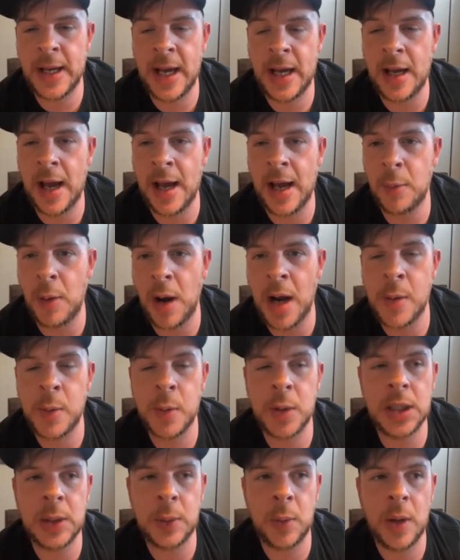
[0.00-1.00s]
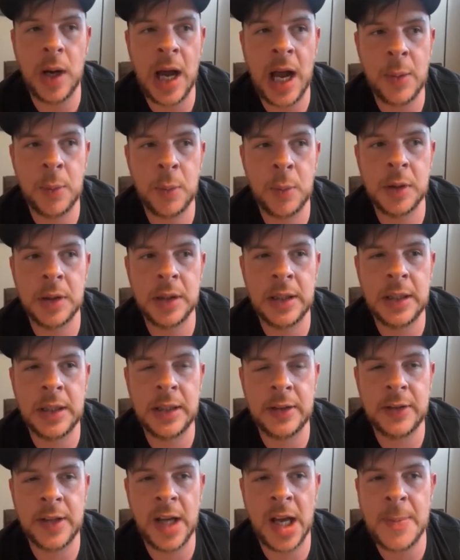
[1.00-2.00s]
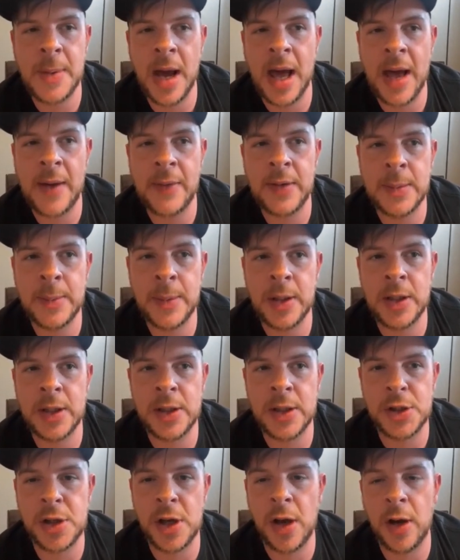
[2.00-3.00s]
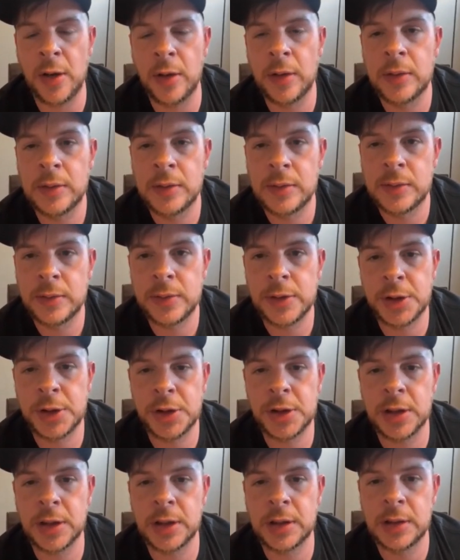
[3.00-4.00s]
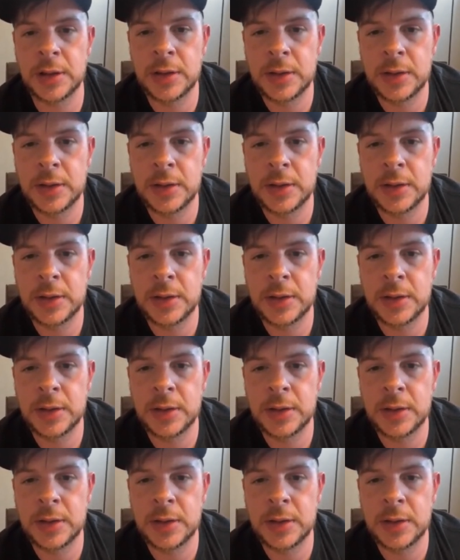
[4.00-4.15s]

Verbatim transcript: I, I, I really I really thought about having them on the show for sure.